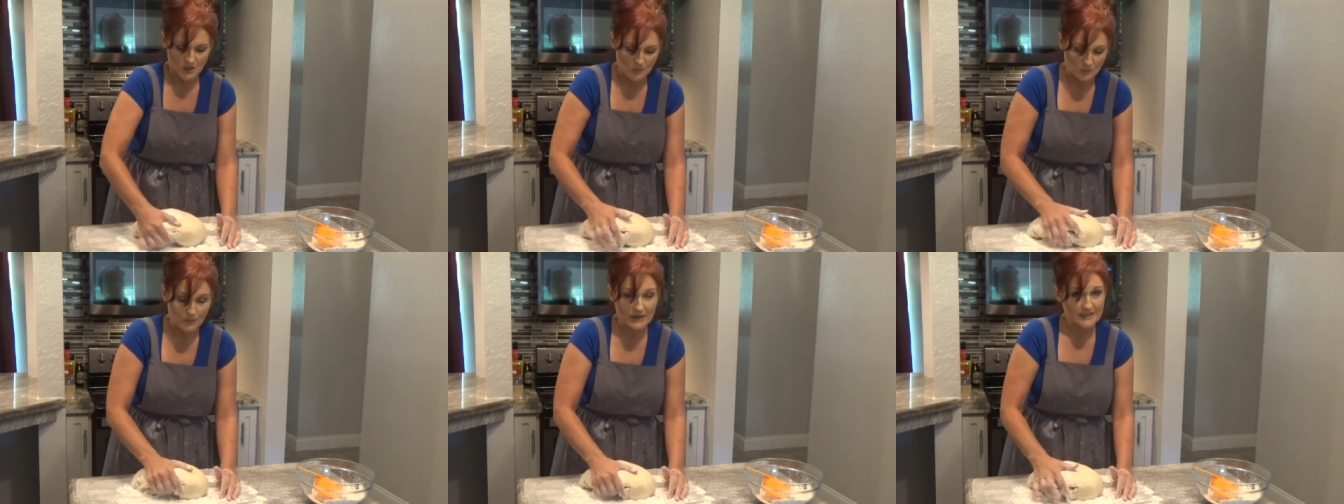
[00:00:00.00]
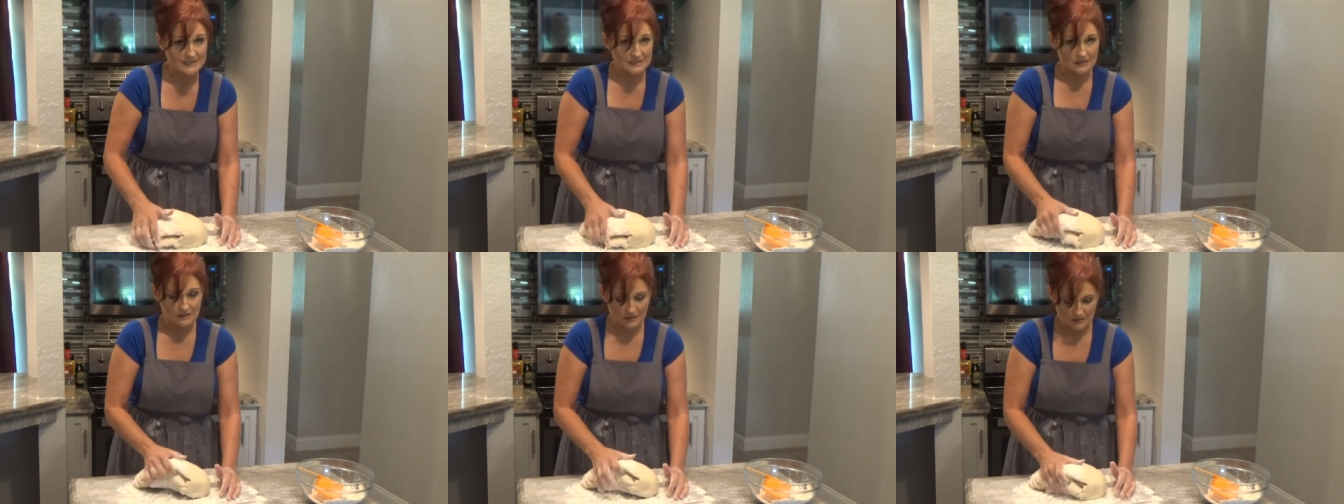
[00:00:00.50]
Bread is
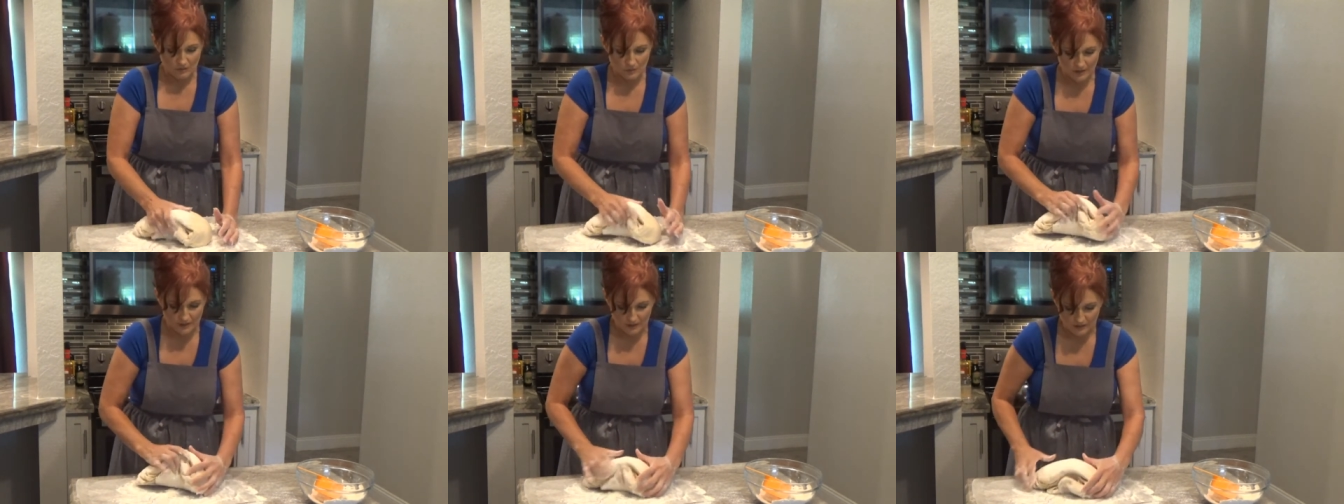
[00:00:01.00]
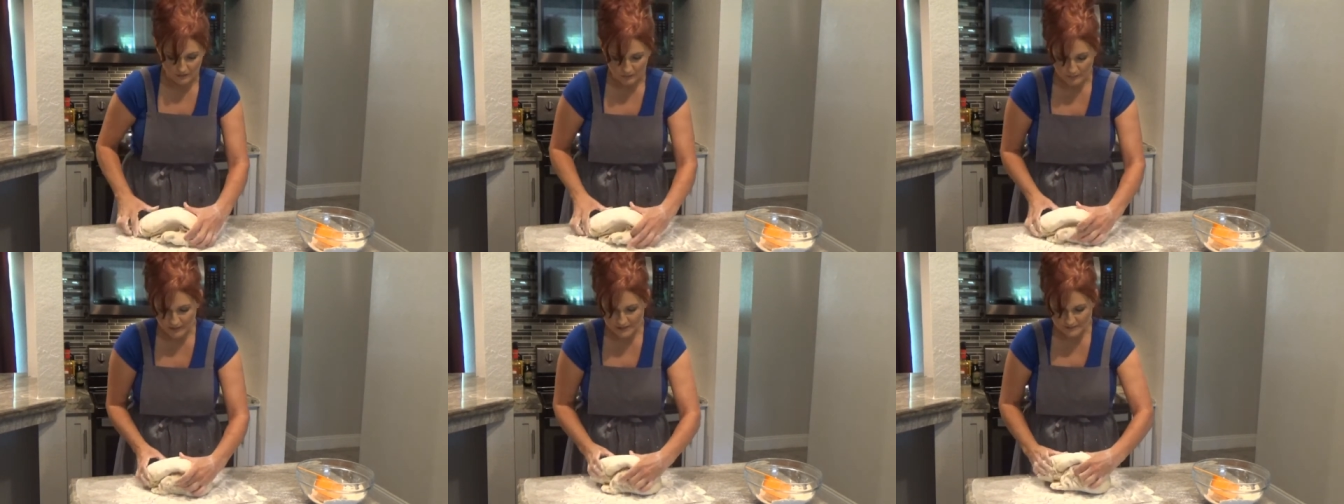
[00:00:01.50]
not that way.
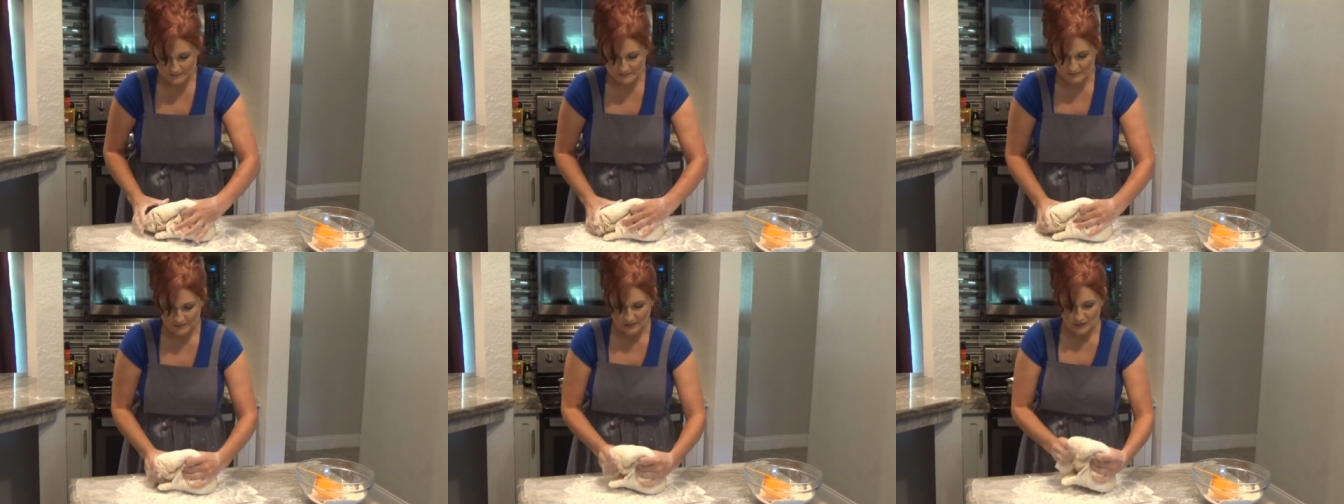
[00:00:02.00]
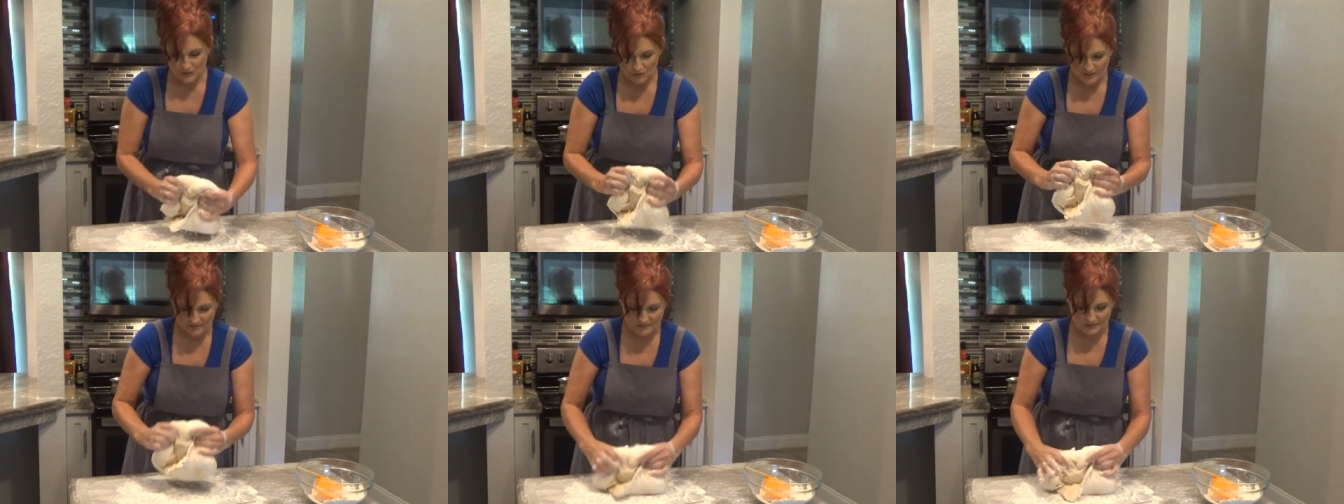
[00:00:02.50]
Bread, you
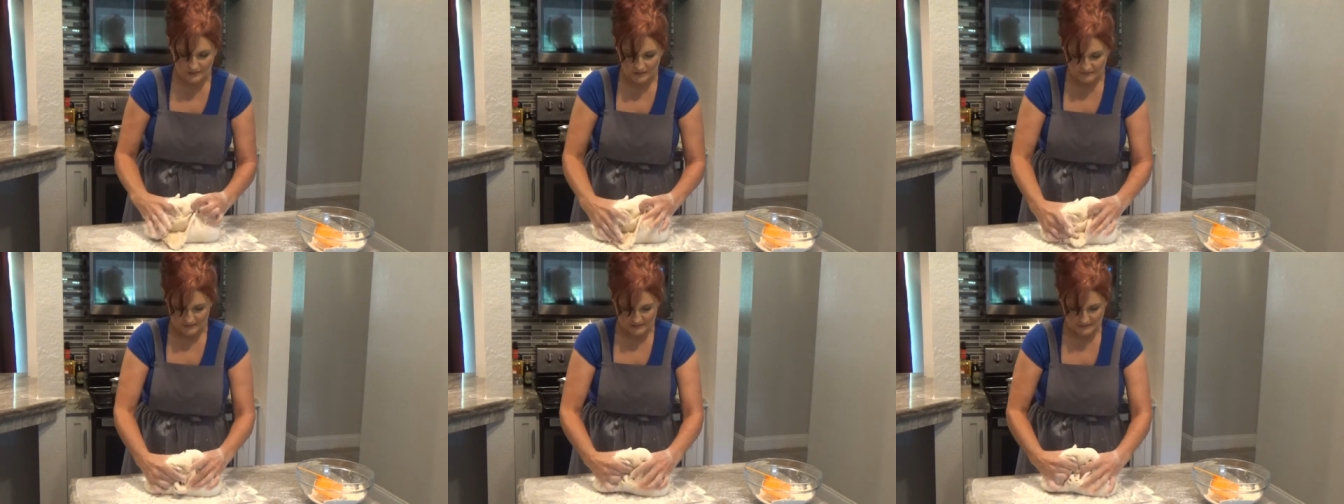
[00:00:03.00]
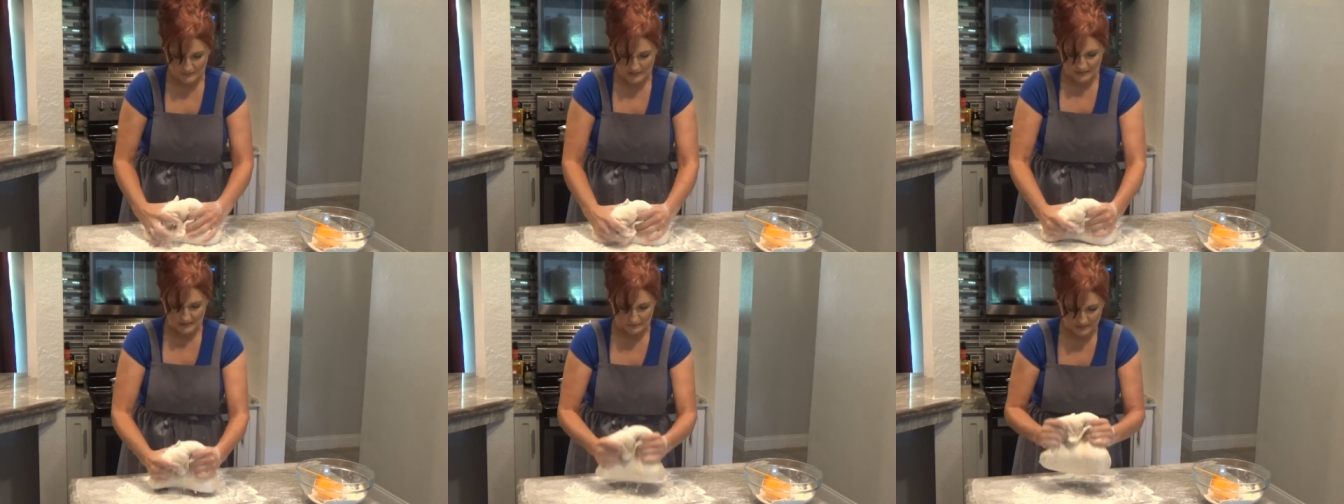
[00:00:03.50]
have to love it to
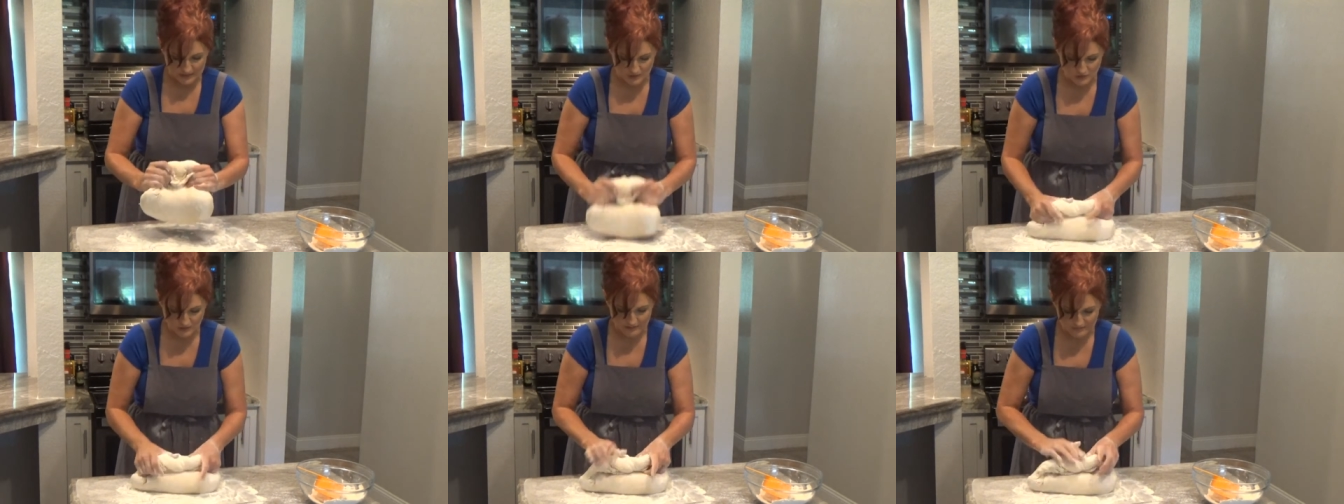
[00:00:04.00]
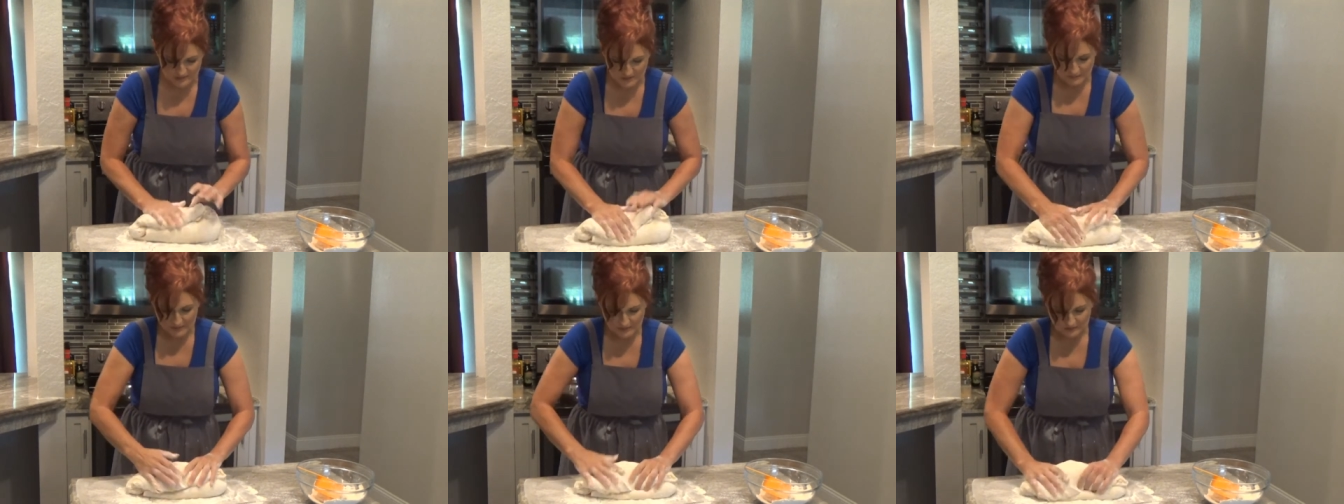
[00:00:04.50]
make it, because you have to
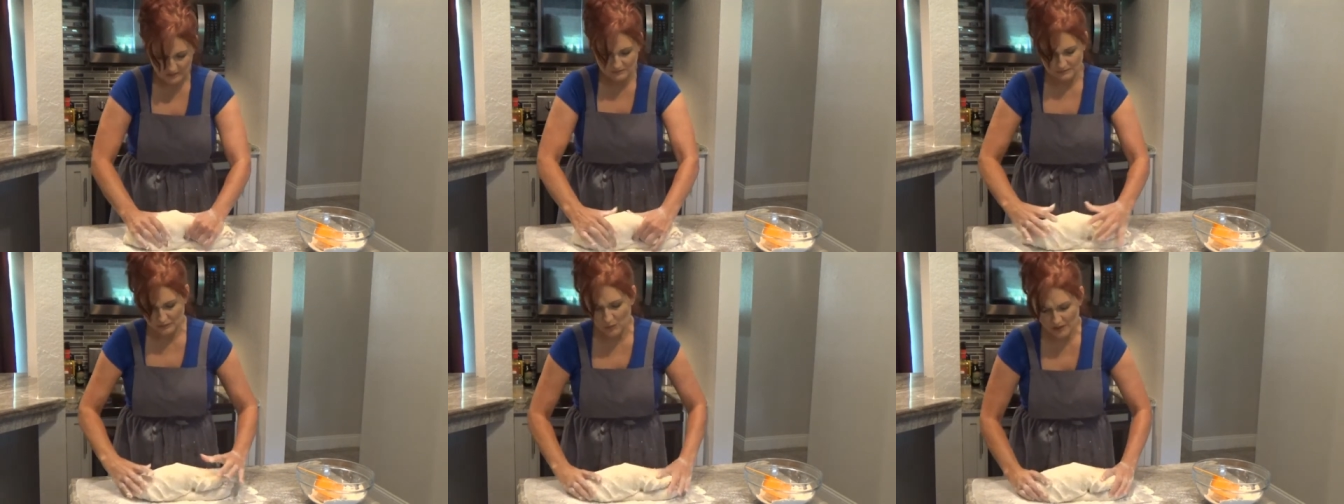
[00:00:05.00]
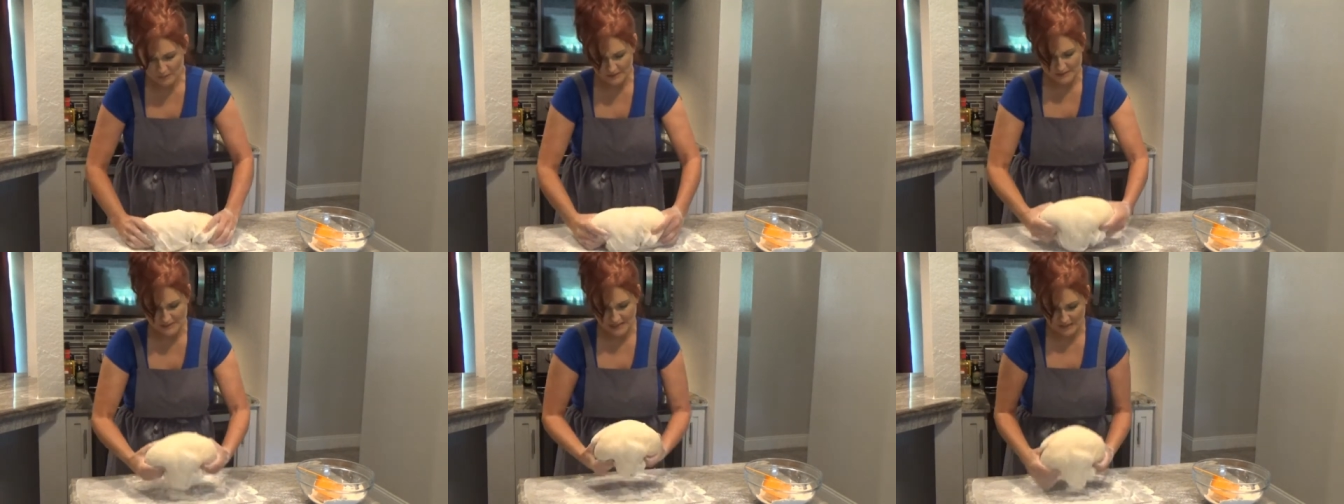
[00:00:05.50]
spend quite a bit of
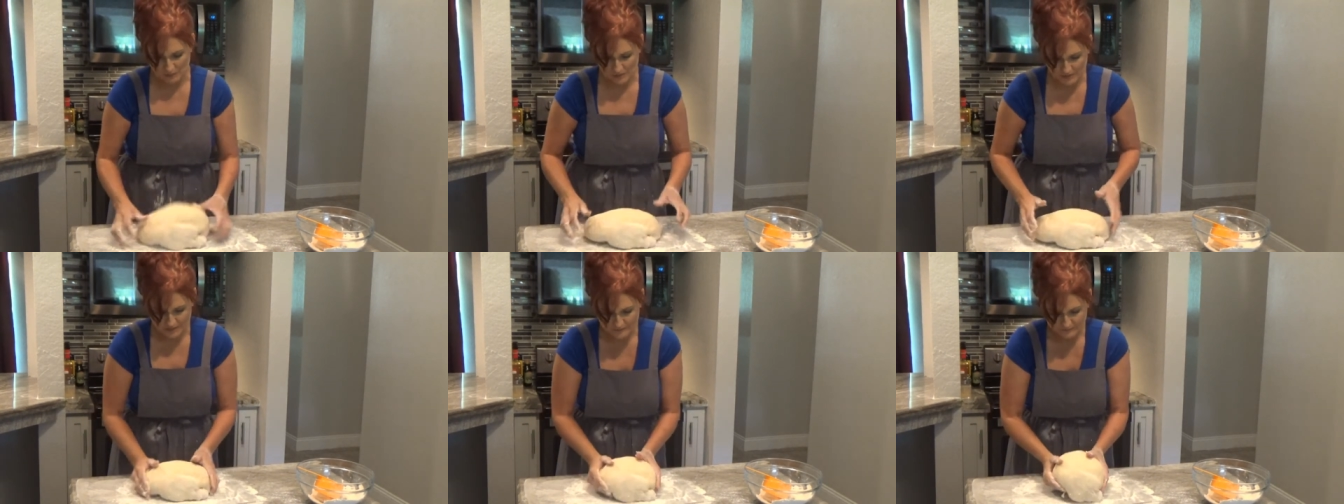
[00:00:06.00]
time on it.